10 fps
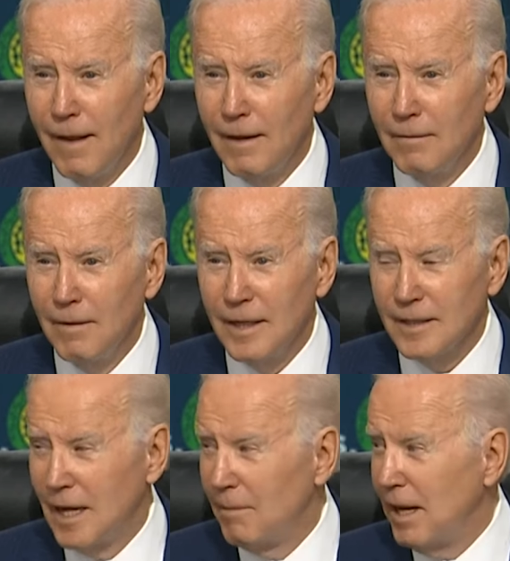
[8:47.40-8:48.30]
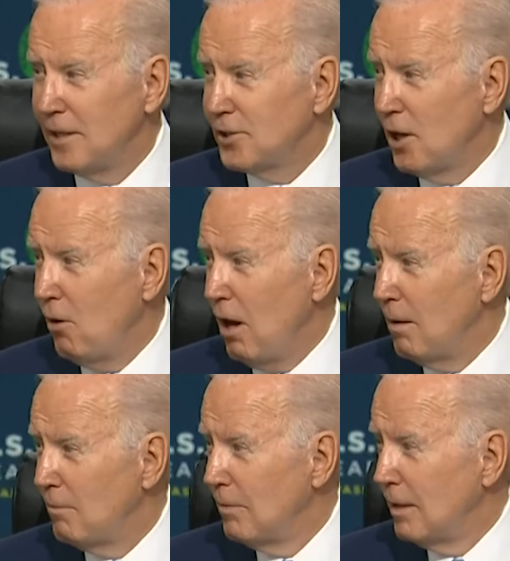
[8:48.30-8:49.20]
the US has opted to
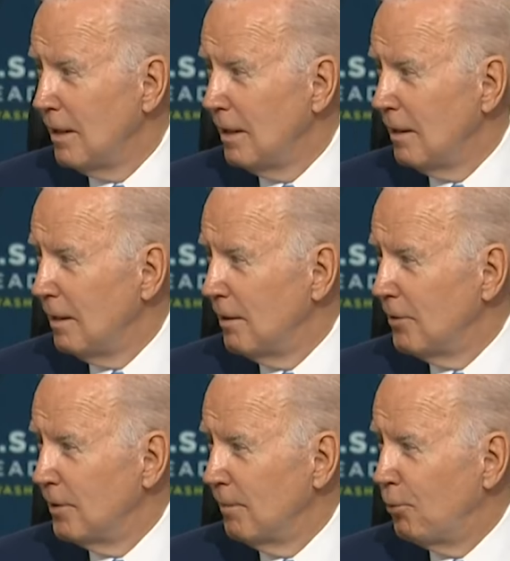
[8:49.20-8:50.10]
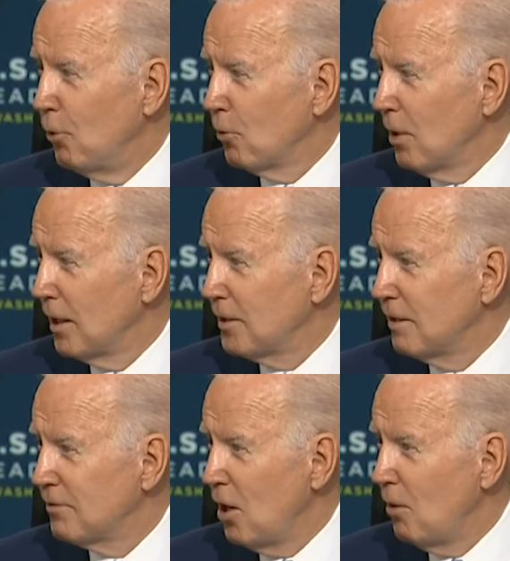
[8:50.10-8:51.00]
disregard this and form a
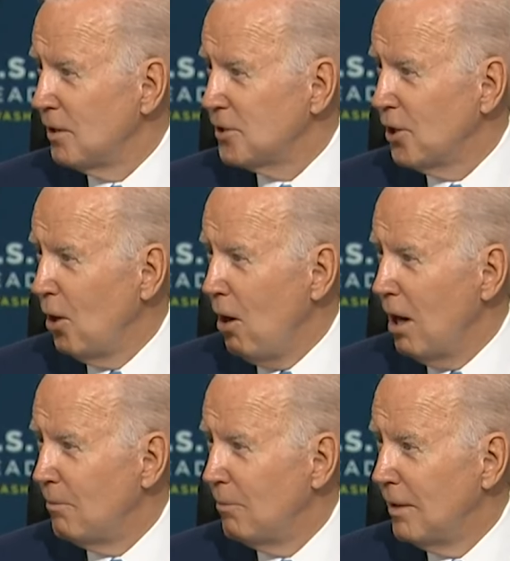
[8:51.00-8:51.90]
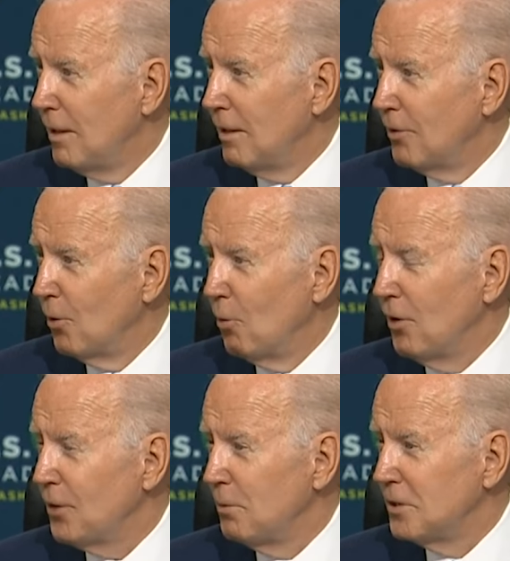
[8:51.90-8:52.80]
partnership with them. However,
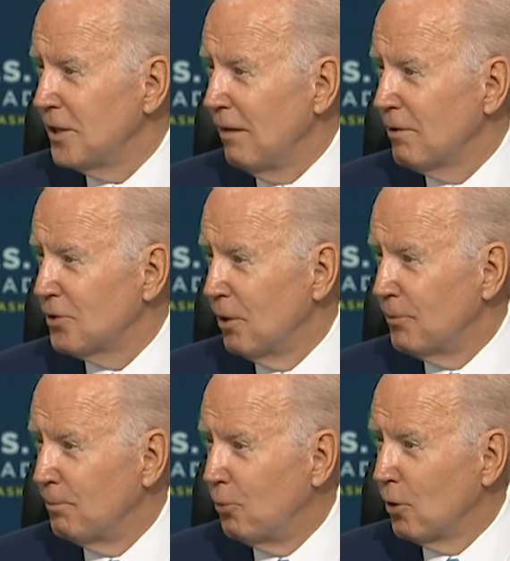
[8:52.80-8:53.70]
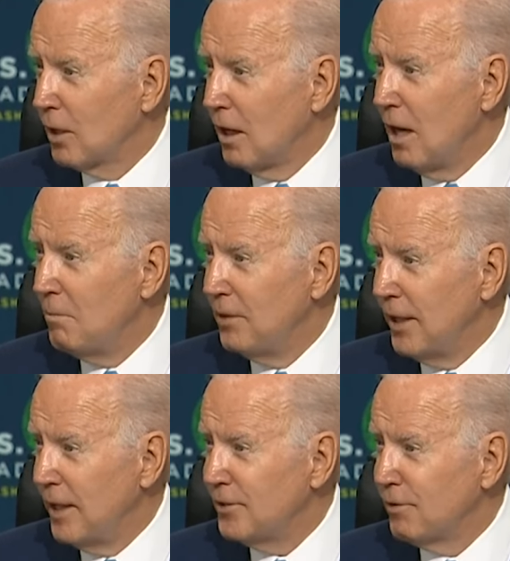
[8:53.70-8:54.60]
it is the same country that
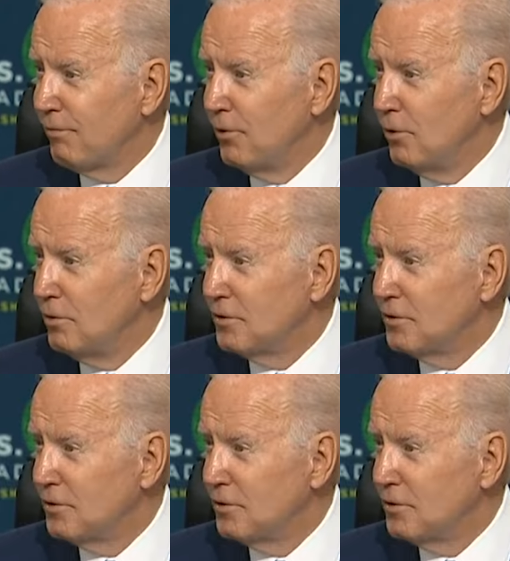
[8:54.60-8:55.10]
dispatched its senior